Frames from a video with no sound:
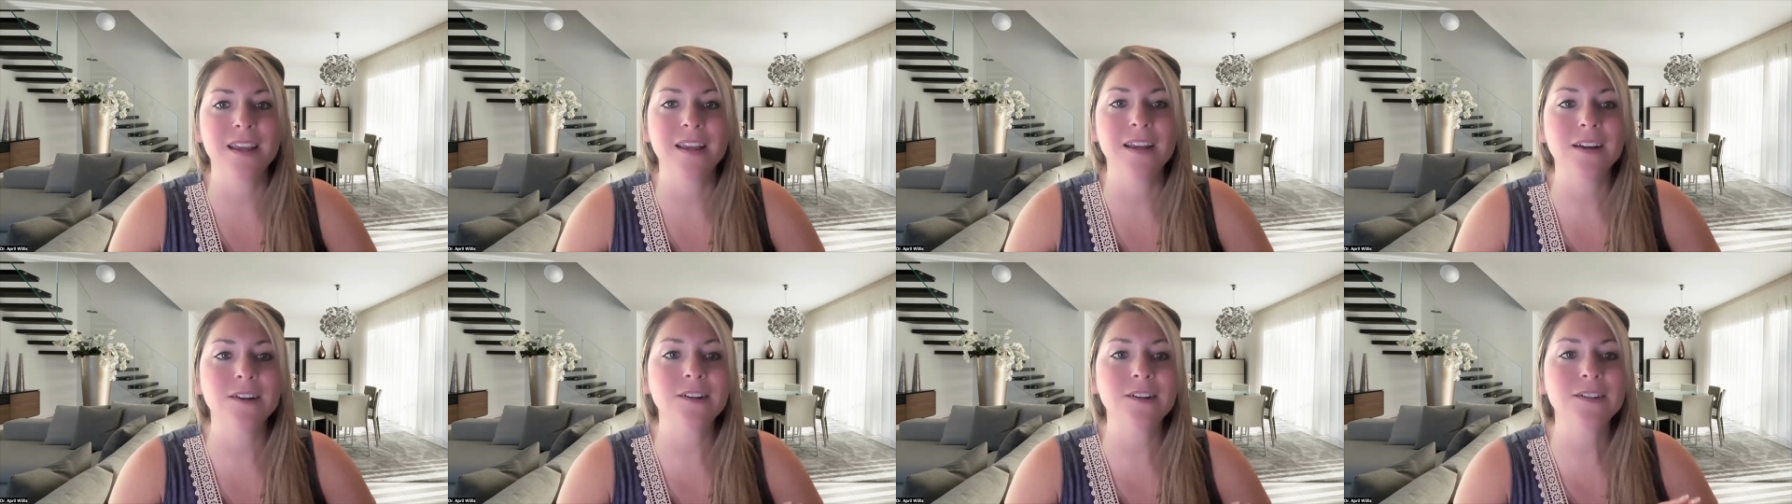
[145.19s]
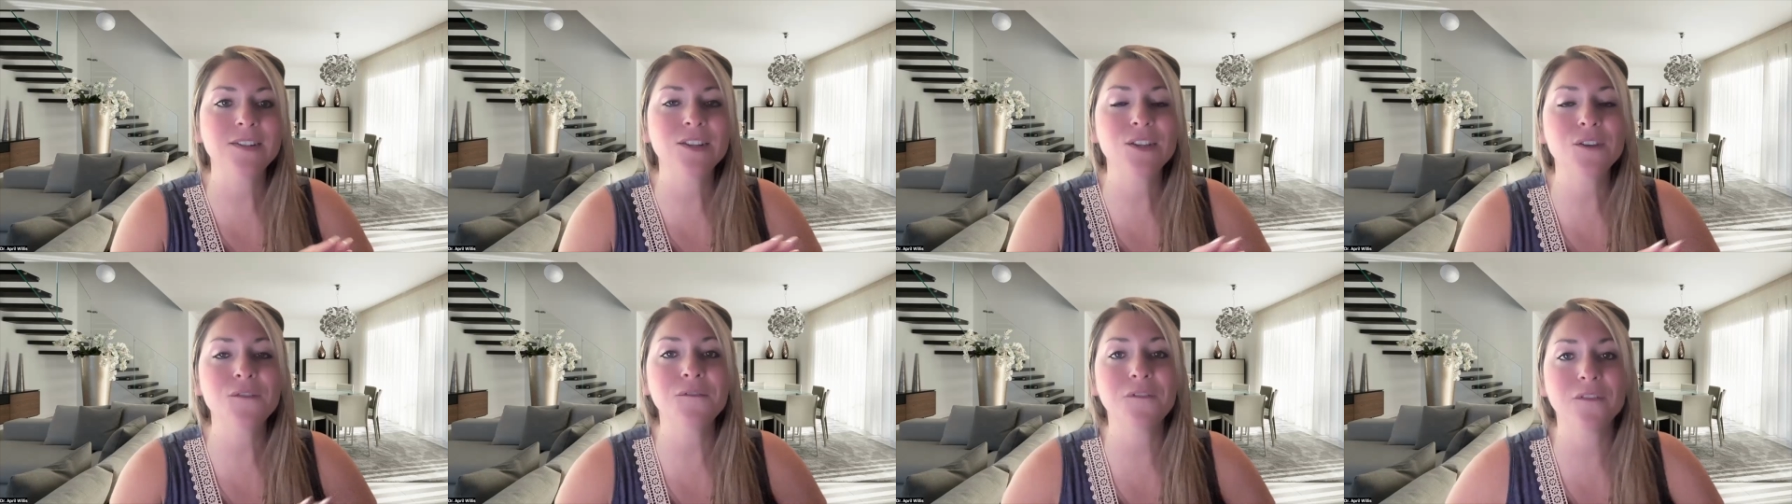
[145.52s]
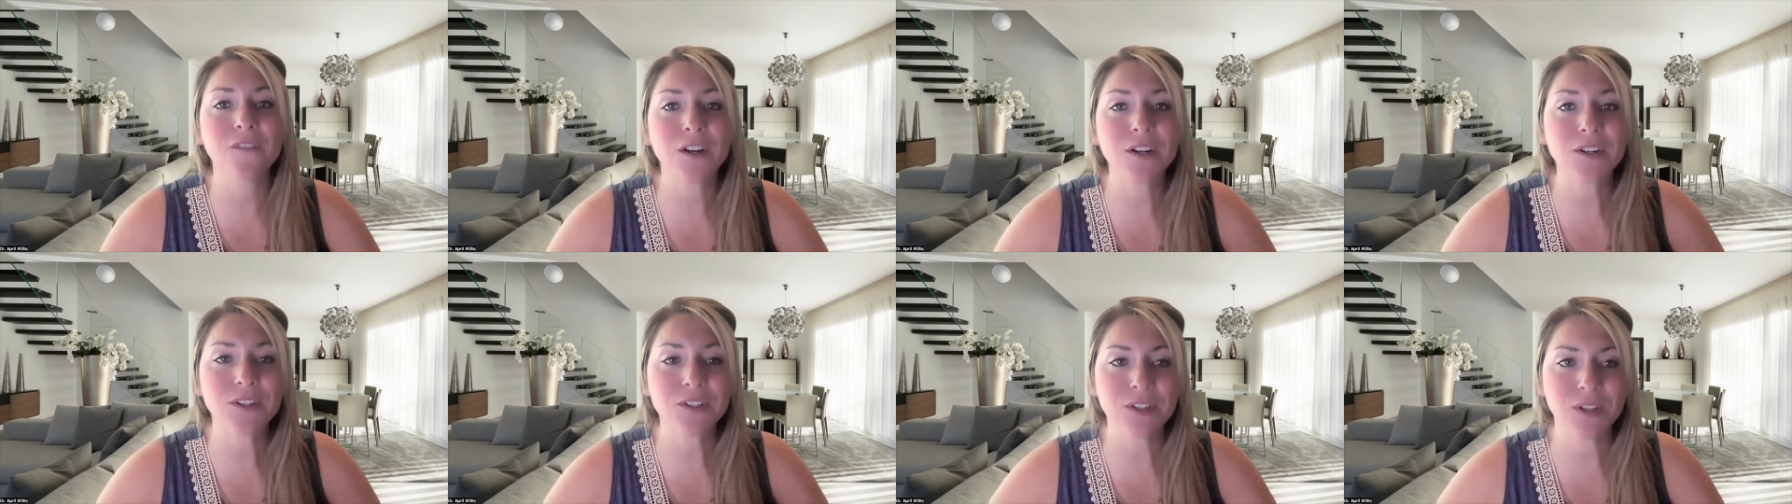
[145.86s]
Here's the
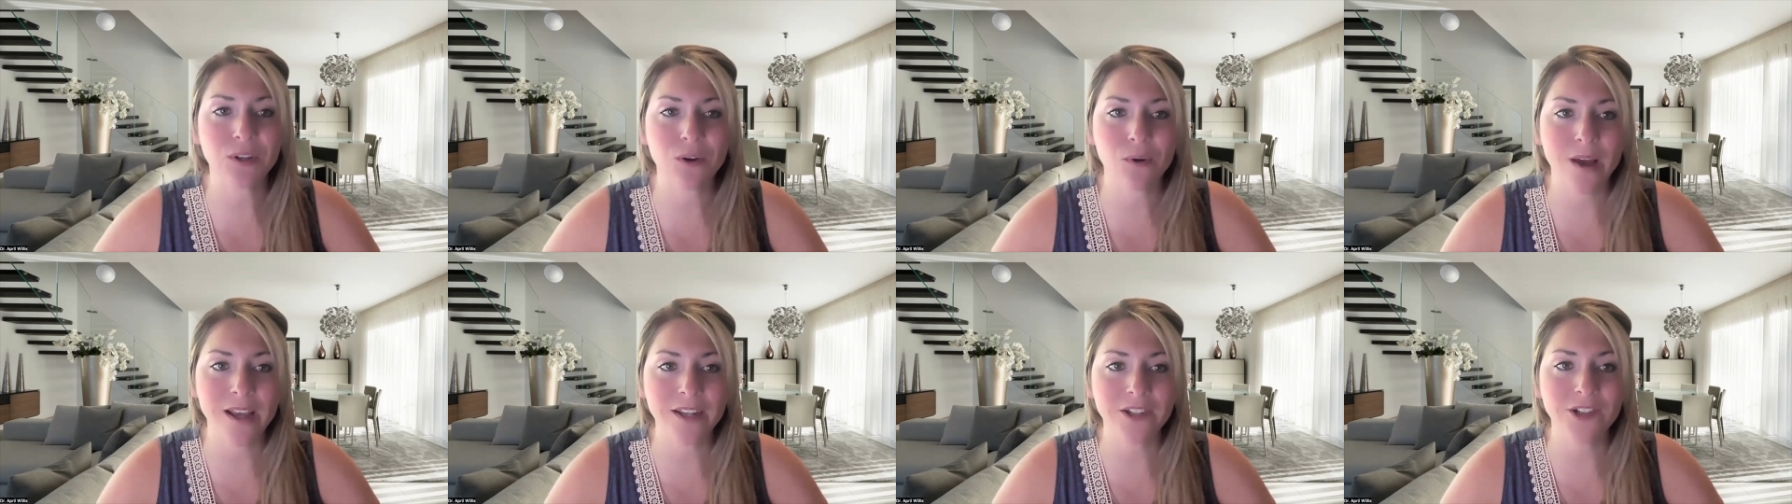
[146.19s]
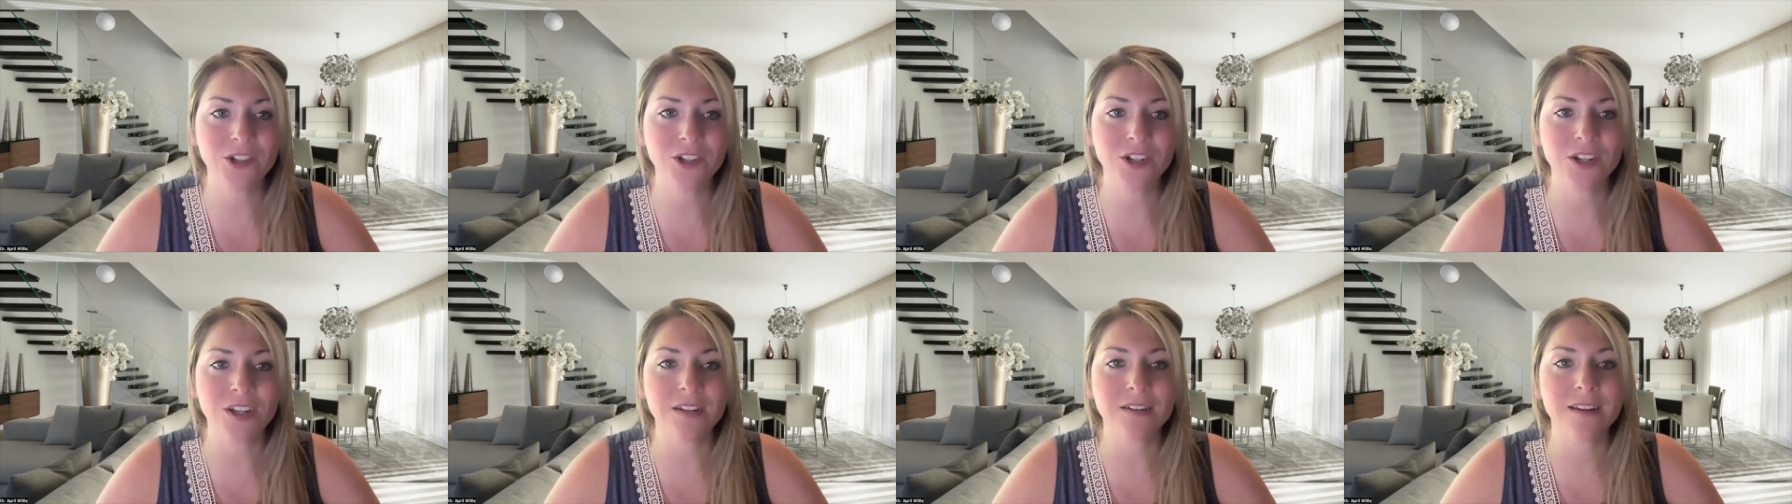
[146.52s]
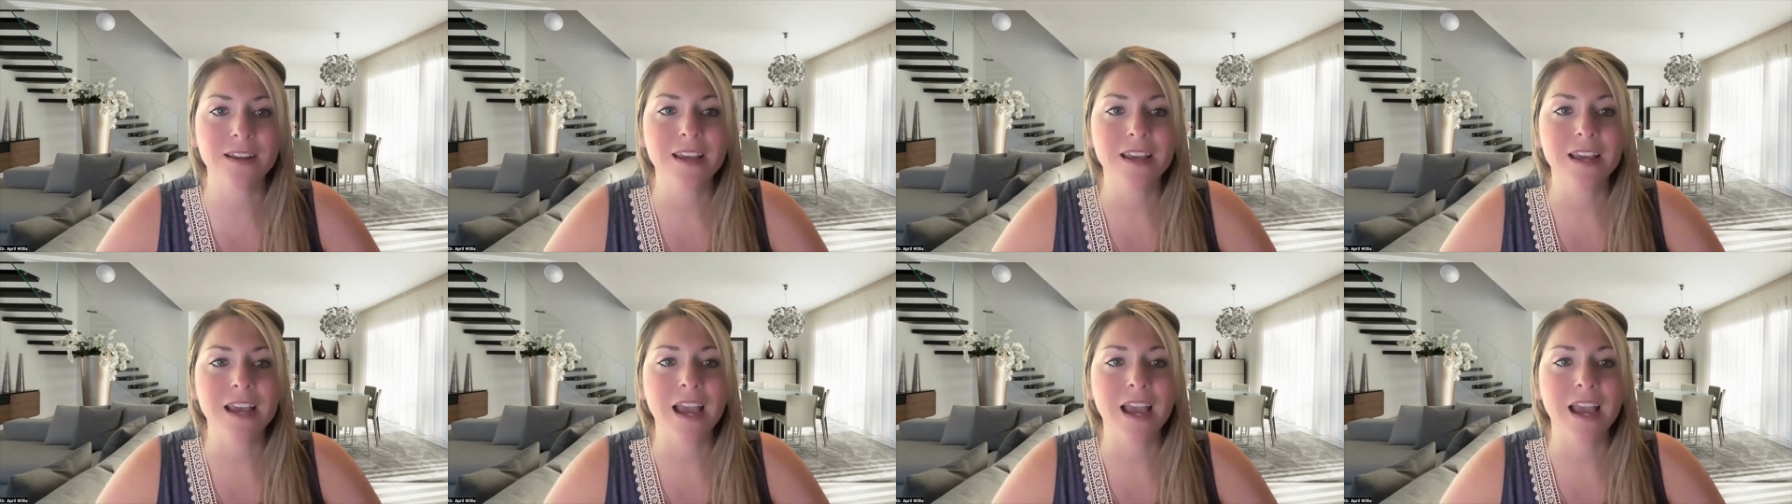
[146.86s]
first question: